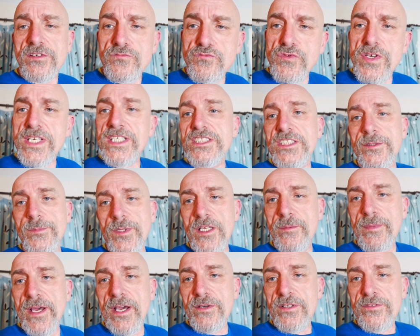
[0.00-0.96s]
reasonable
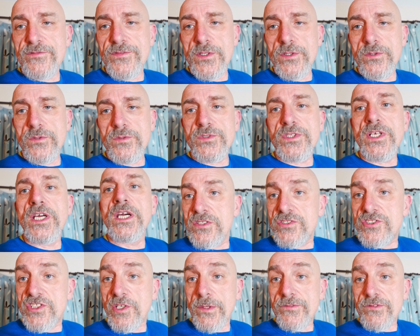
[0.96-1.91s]
amount of food,
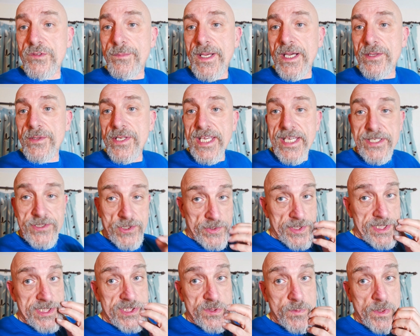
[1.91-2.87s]
£200 a head on
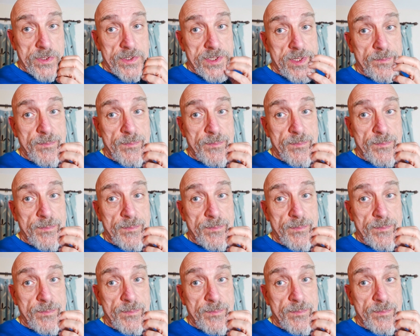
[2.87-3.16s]
this one.